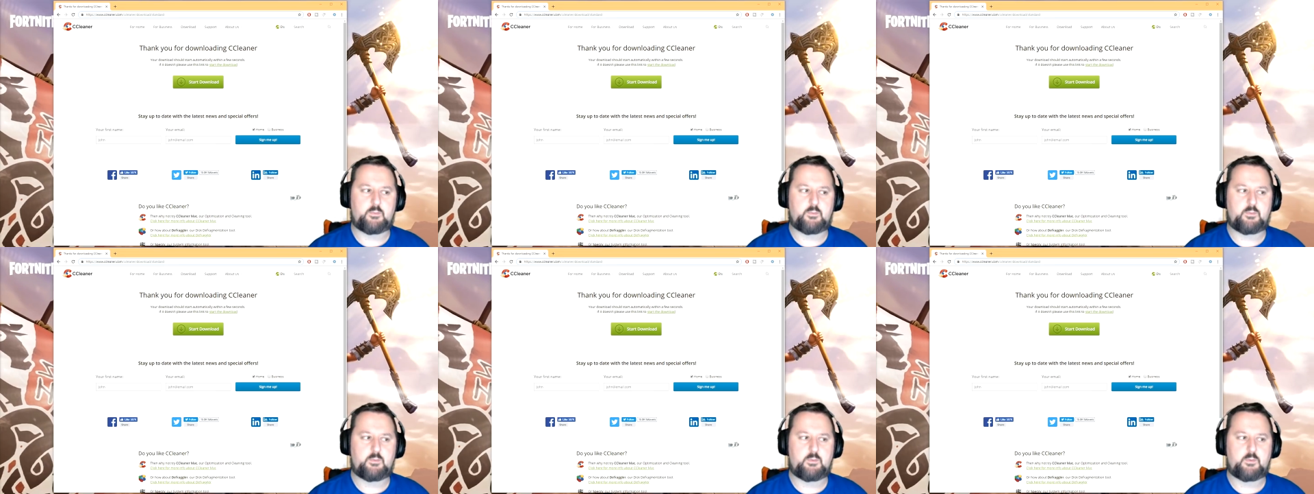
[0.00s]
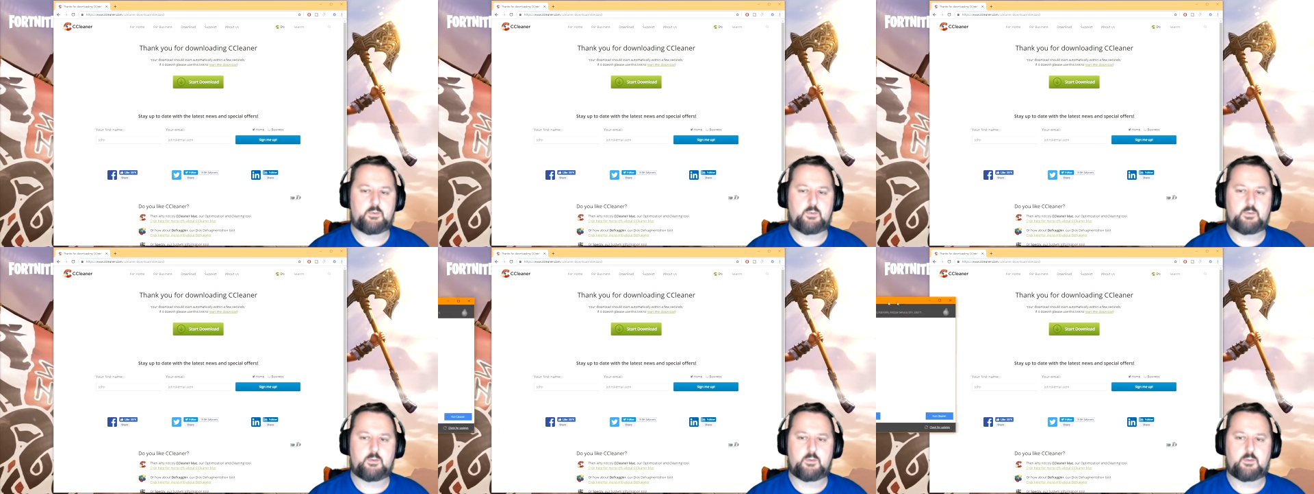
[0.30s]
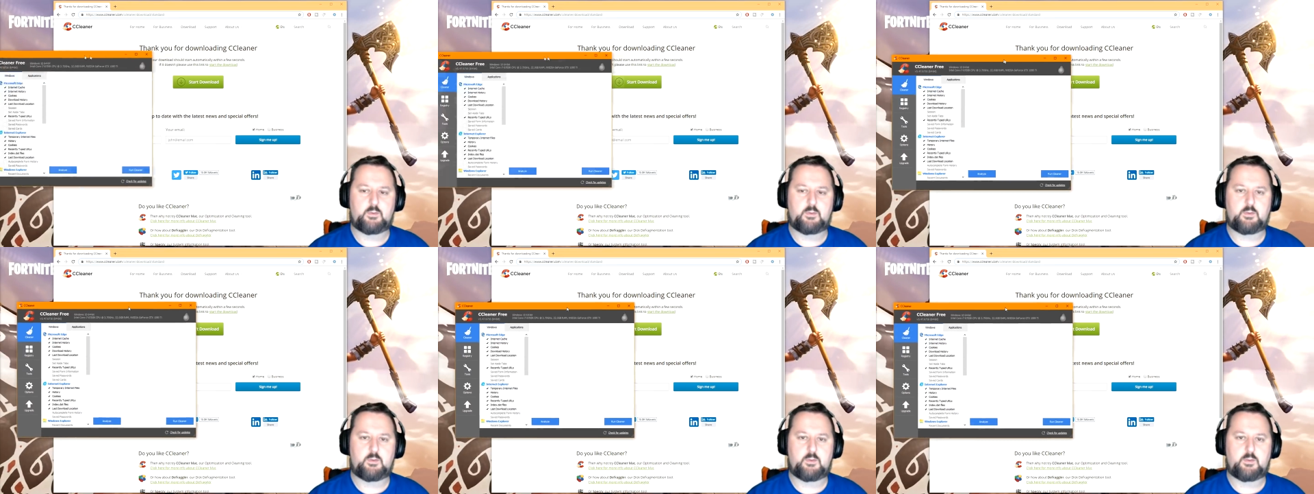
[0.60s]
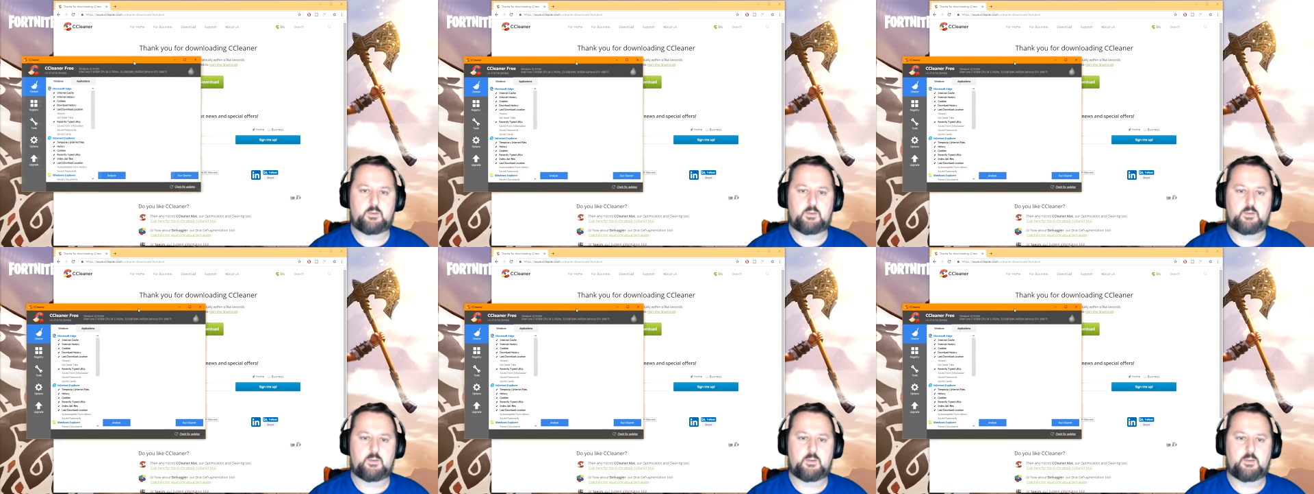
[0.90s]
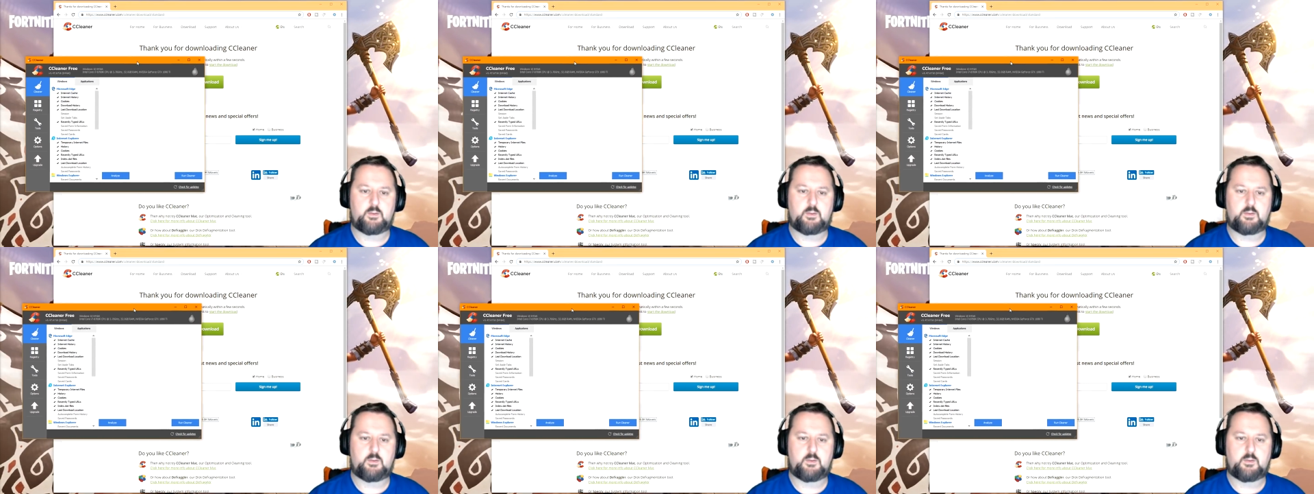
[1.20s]

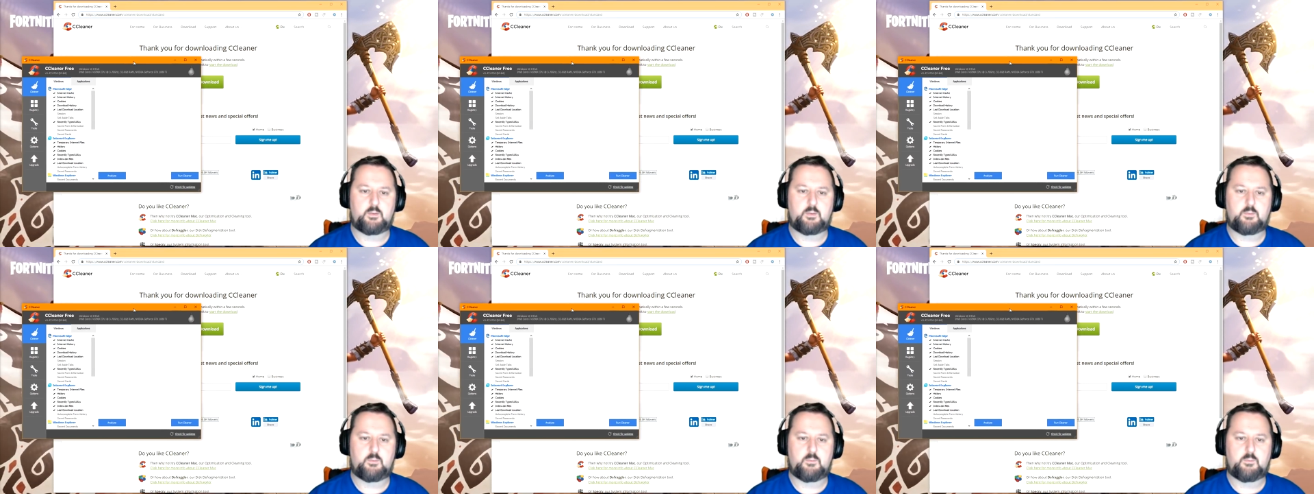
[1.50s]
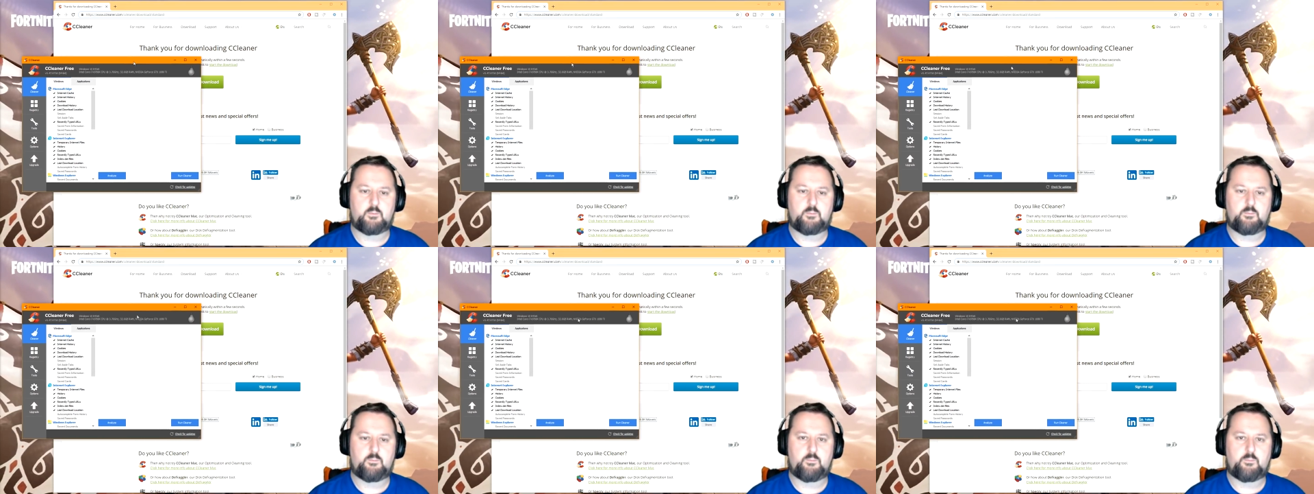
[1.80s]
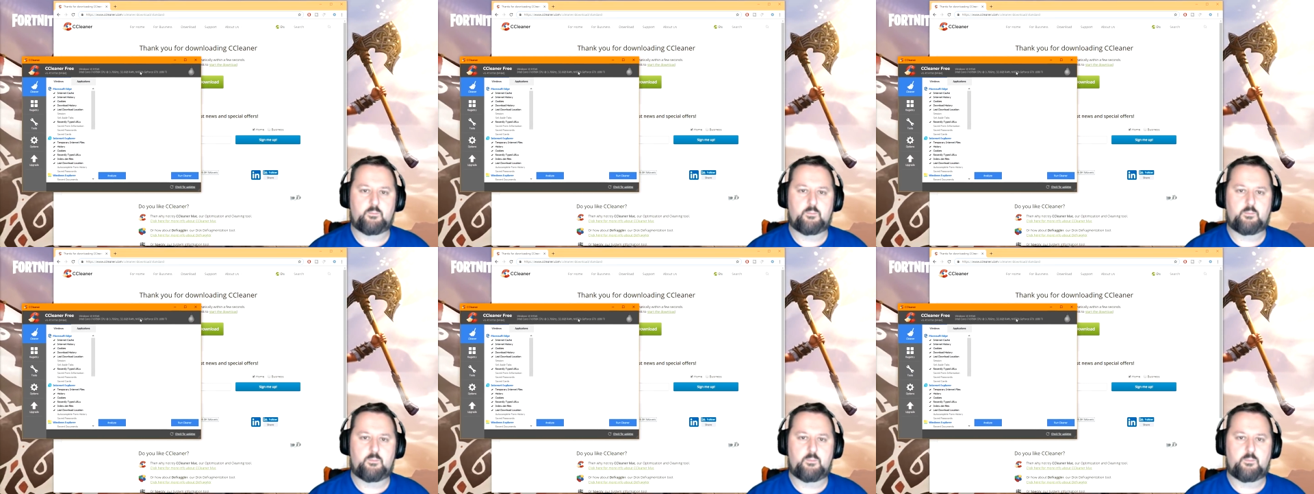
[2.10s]
No one is speaking in this clip.